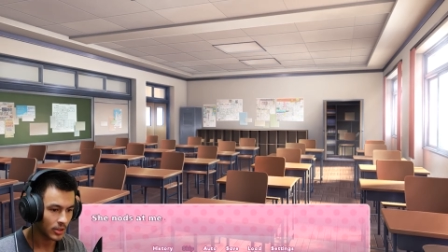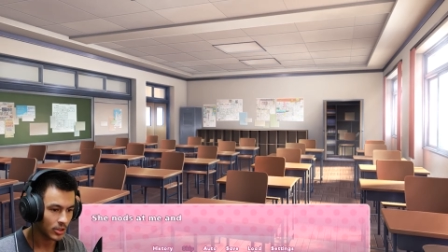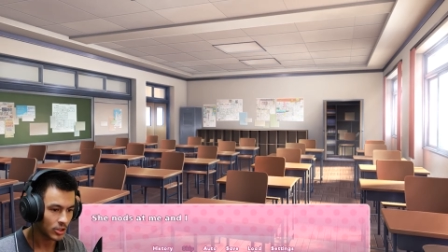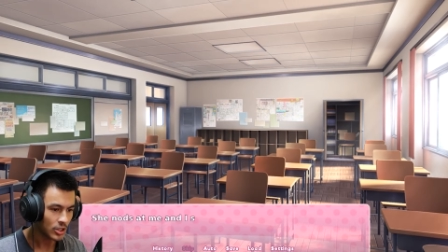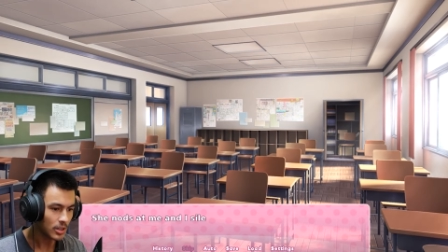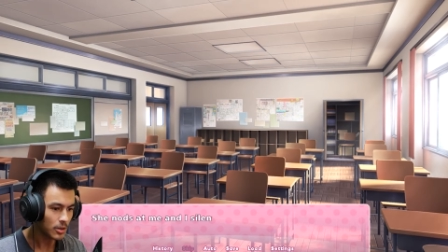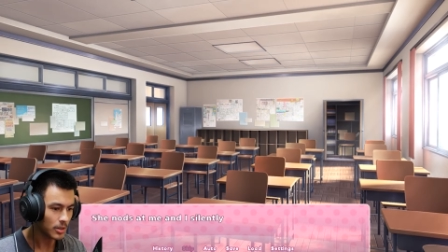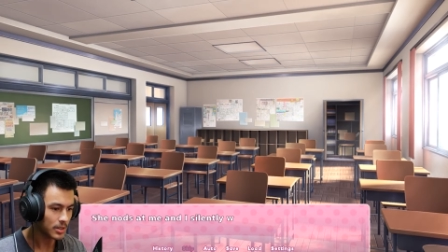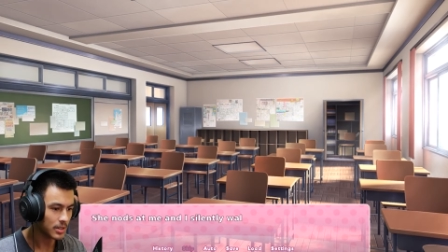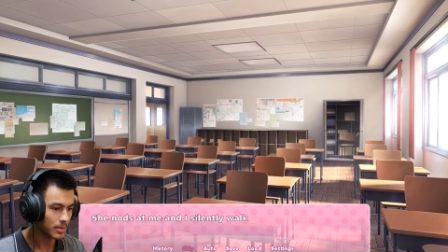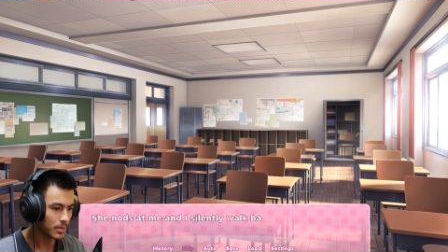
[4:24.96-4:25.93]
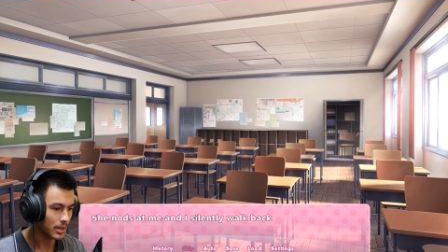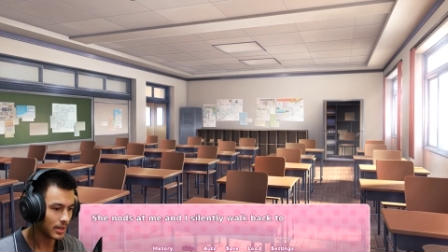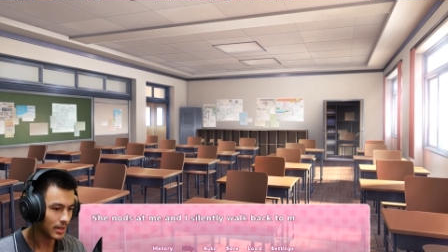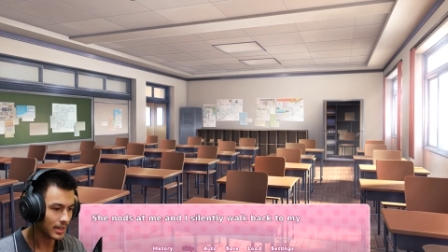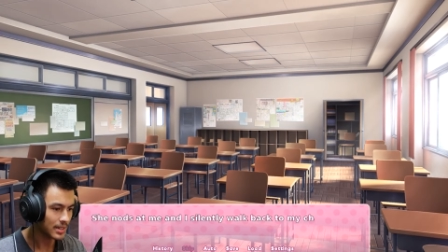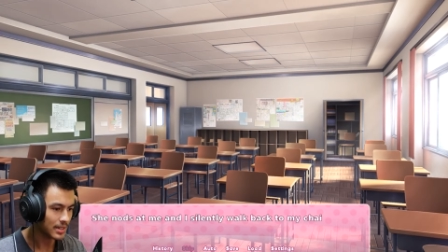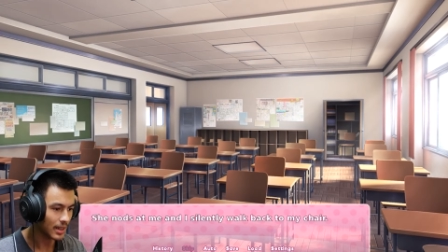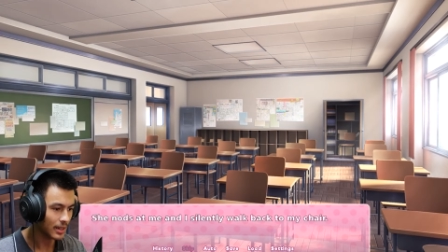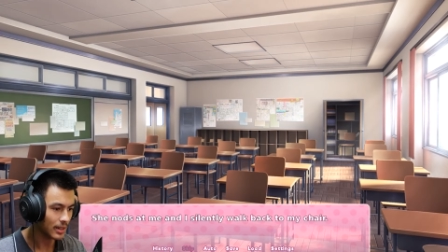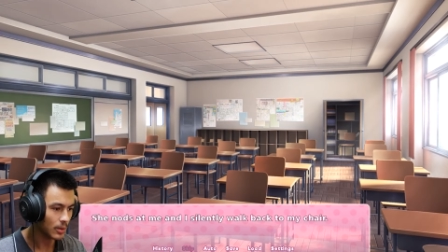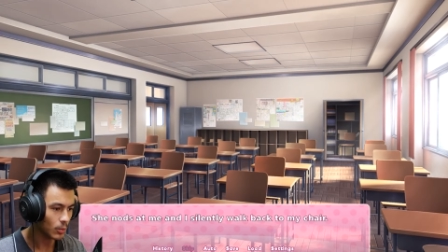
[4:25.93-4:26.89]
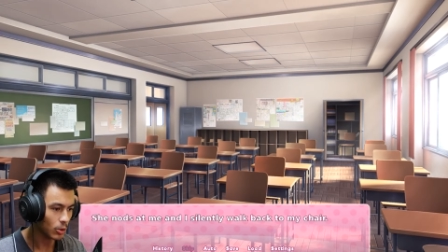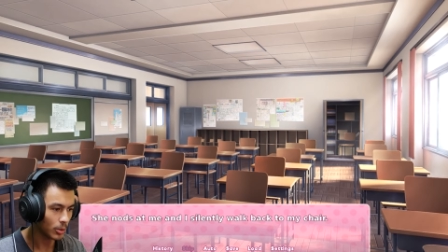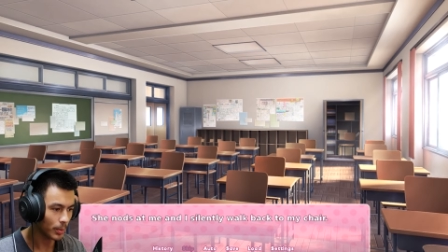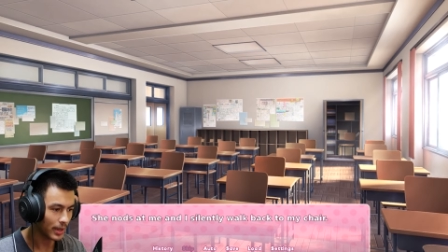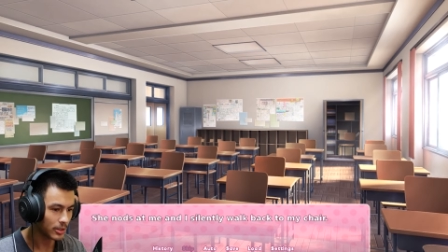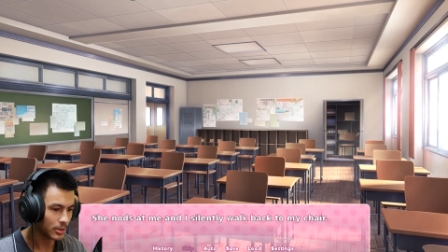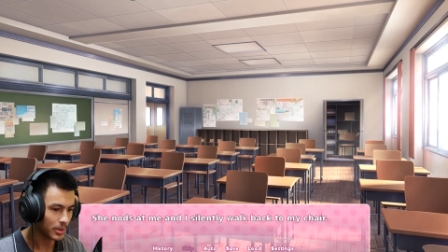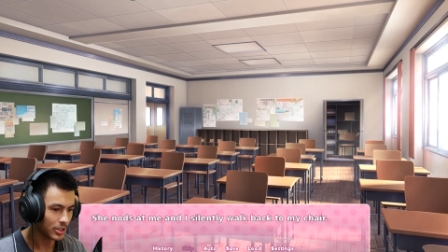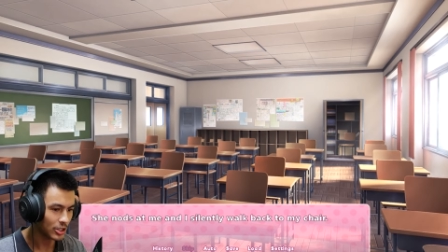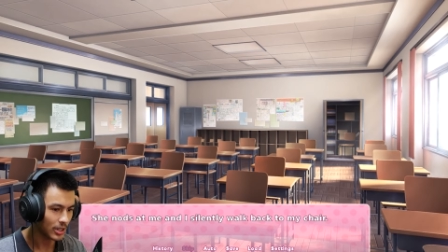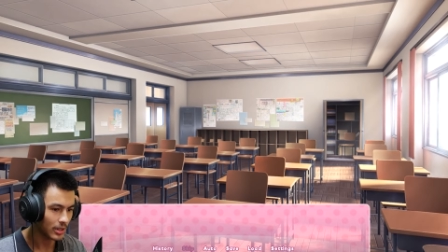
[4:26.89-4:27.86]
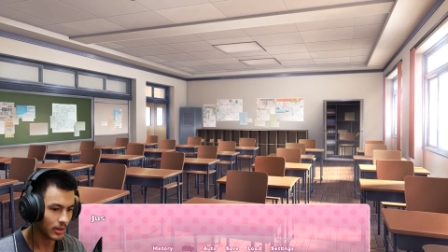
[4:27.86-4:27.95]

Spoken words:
She nods at me and I silently walk back to my chair.